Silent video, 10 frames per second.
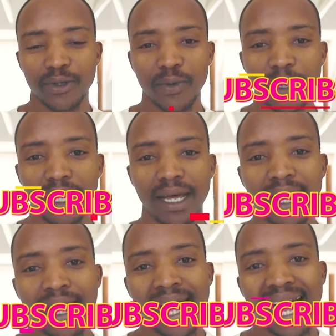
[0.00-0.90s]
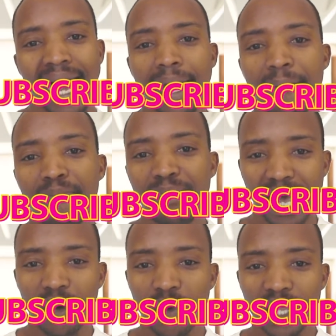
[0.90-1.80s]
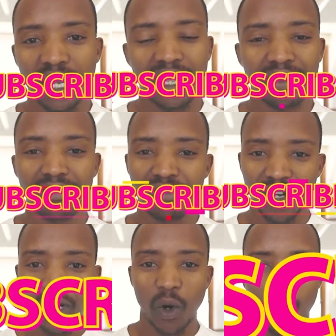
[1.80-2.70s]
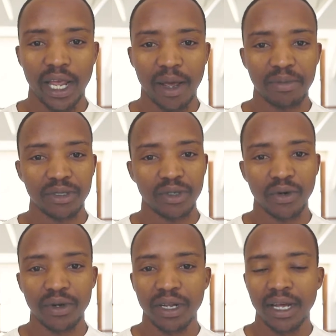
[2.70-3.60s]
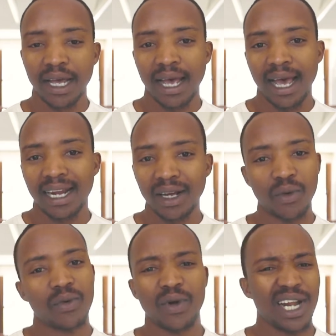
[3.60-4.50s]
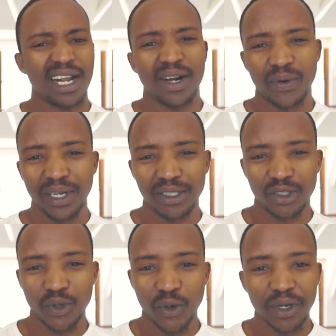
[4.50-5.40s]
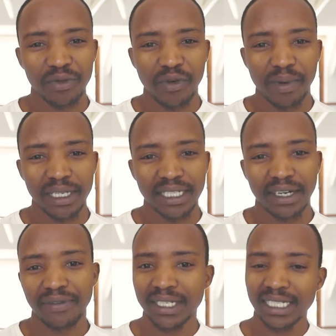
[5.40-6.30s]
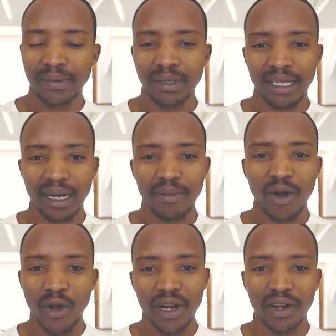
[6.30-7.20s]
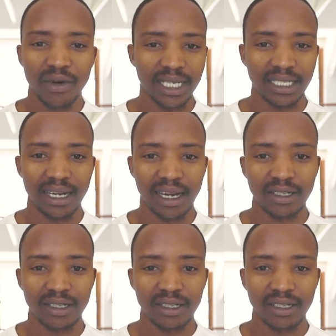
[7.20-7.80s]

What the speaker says: Zuma. I am back with another very quick episode and a quick tutorial for myself. It's something that I'm learning recently.